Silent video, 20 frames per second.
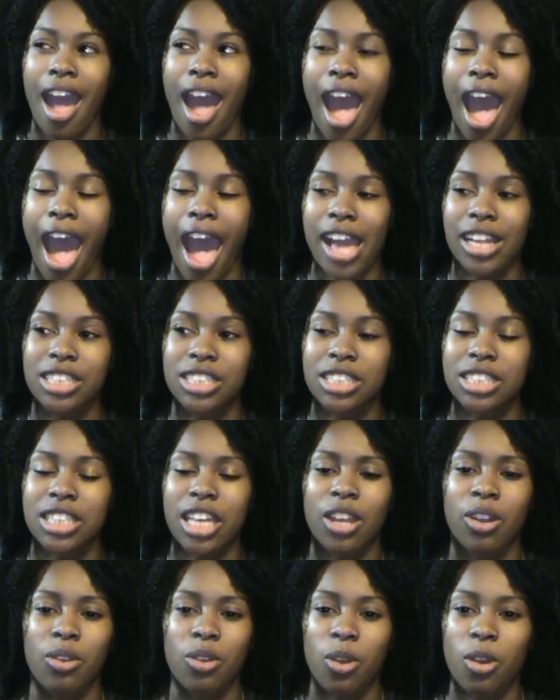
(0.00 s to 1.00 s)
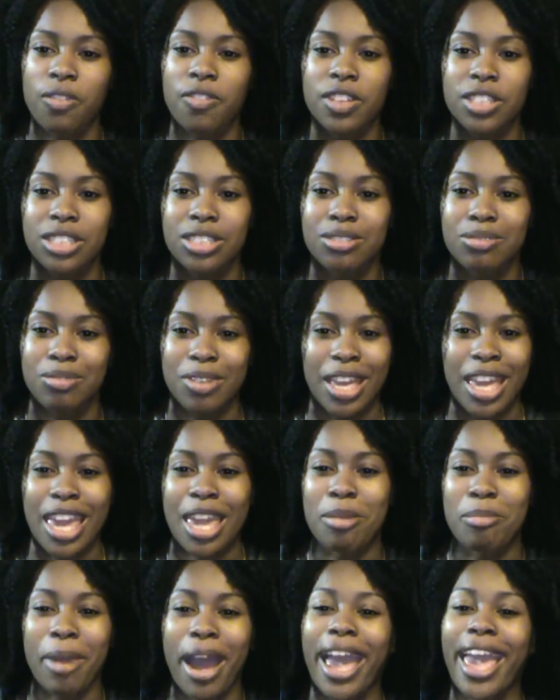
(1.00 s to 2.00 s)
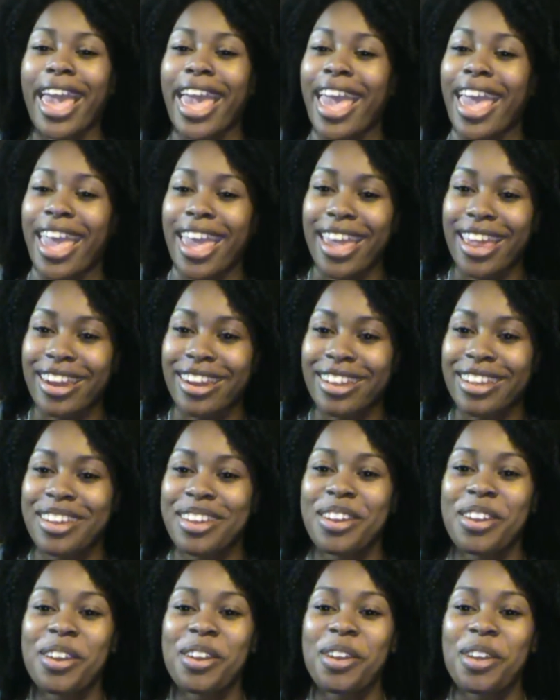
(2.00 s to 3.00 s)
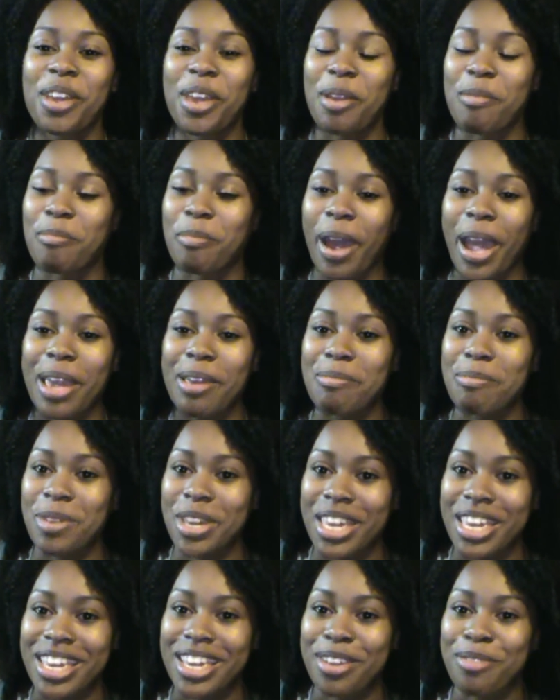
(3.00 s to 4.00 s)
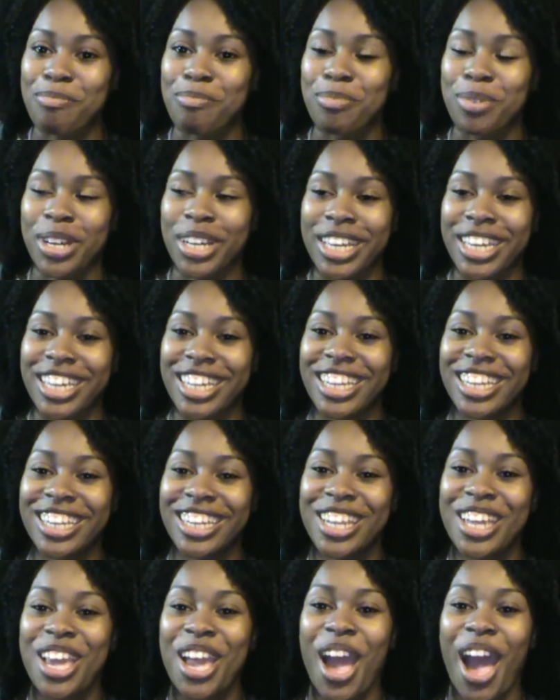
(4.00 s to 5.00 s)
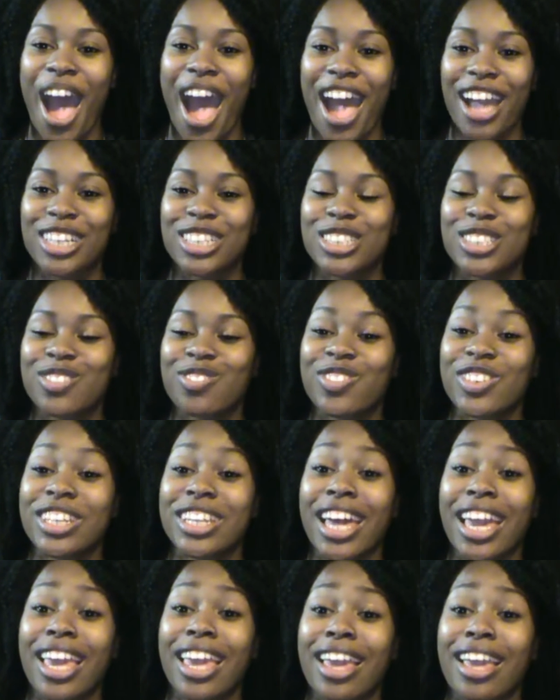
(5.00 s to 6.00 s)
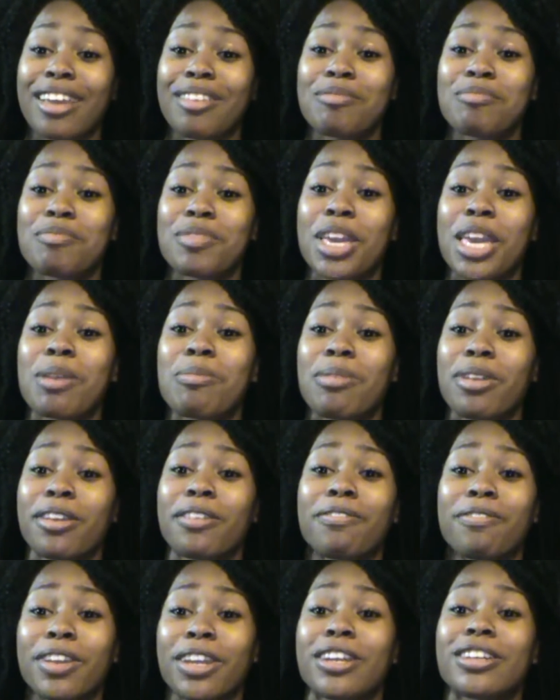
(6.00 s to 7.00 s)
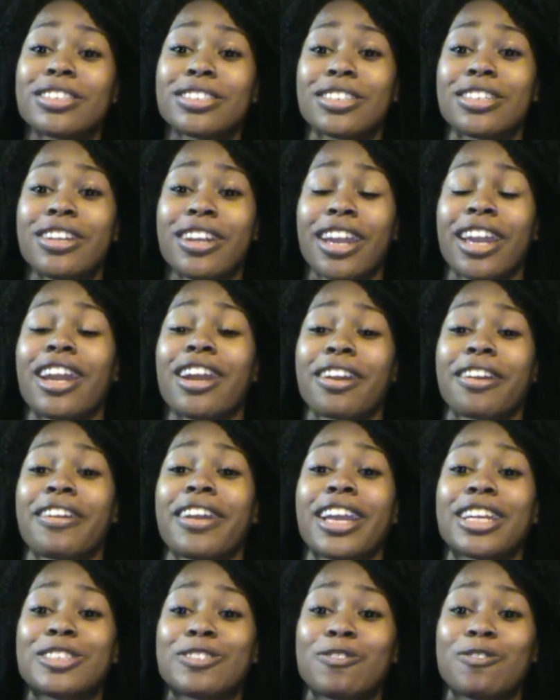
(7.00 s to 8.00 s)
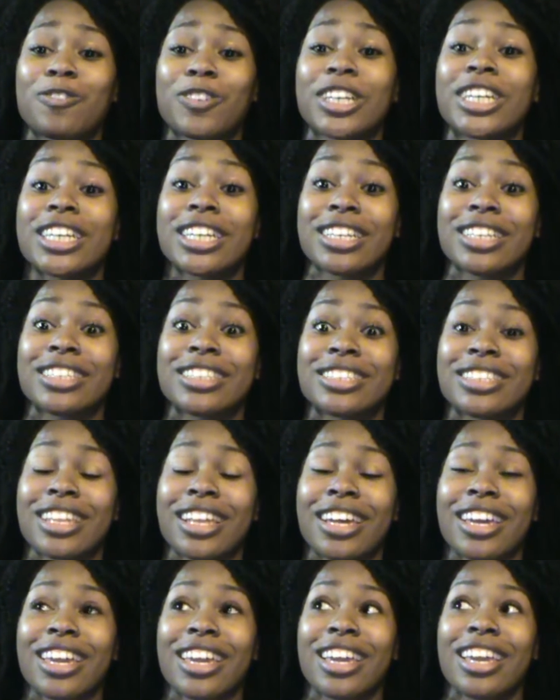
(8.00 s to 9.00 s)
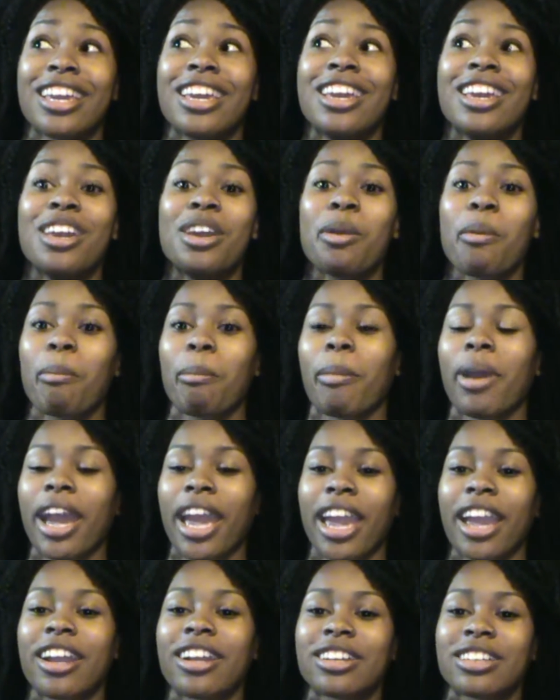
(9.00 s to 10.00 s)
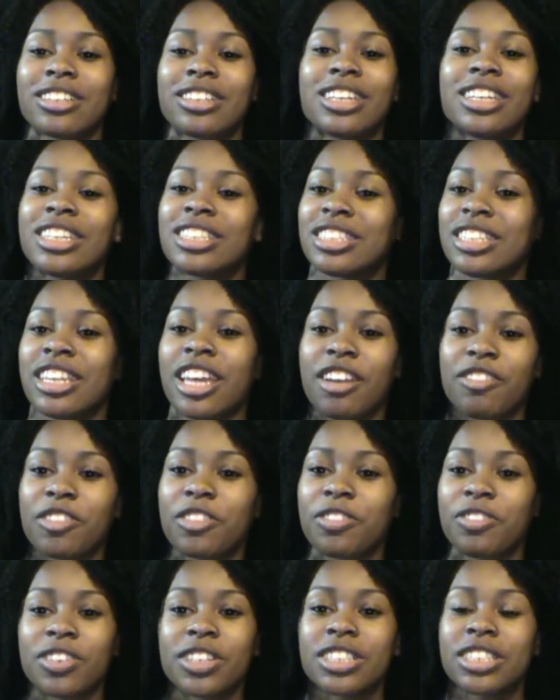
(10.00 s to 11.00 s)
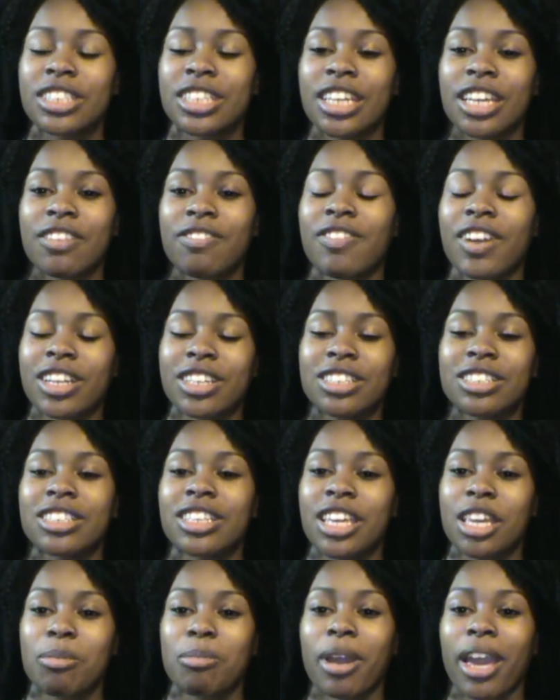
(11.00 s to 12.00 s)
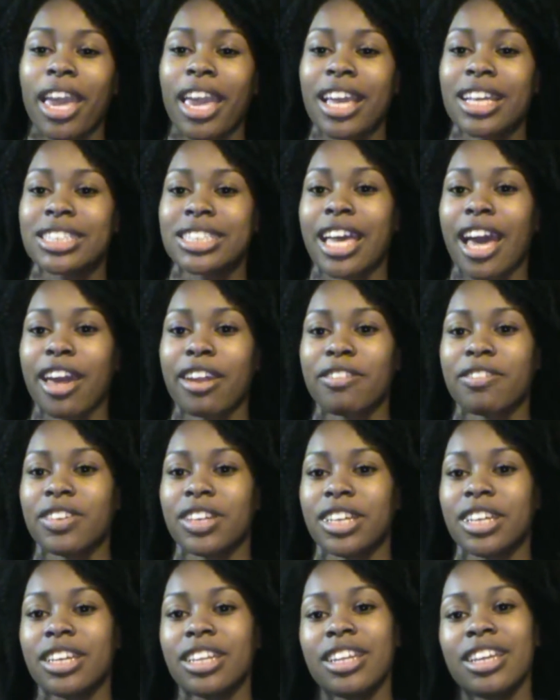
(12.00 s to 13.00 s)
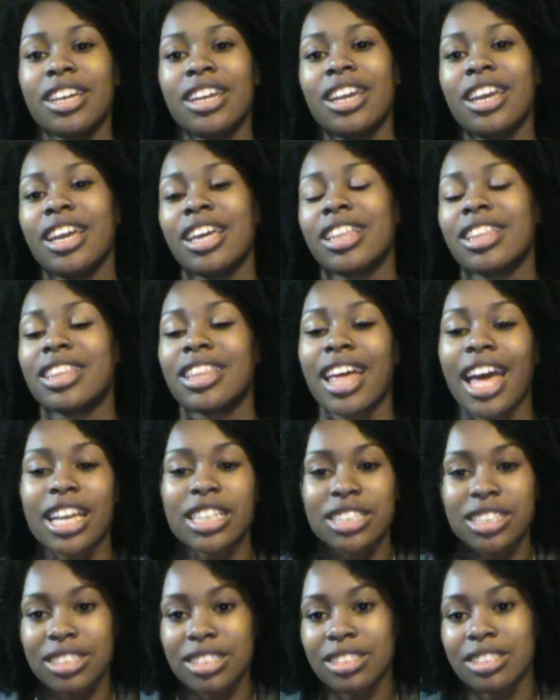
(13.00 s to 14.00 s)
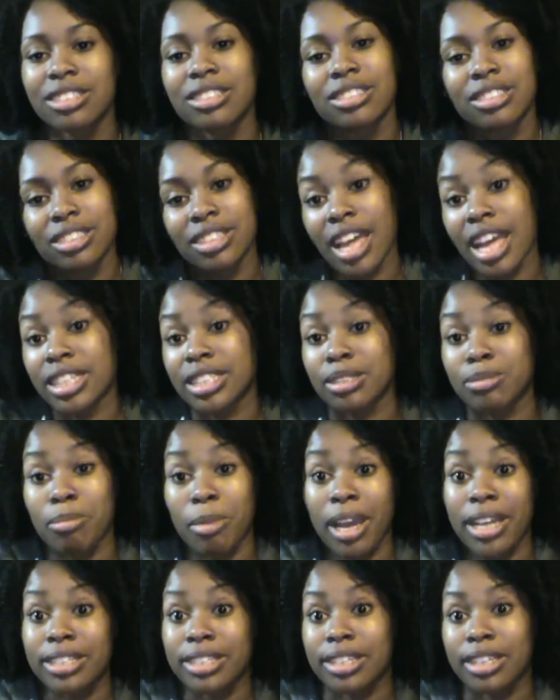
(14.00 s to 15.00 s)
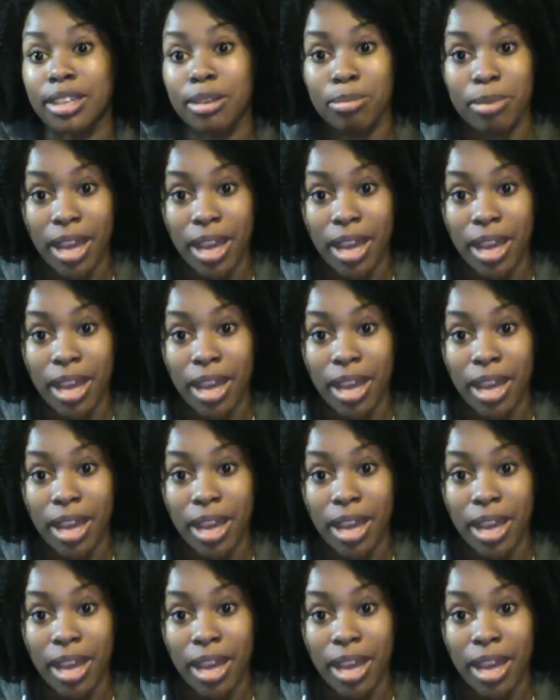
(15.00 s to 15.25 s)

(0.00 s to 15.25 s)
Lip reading: I don't know if it's in my head, it might be, but I just feel like keeping your fingers in your hair creates frizz. Like, my hair is never frizzy if I just keep my hands out of it. That's my tip.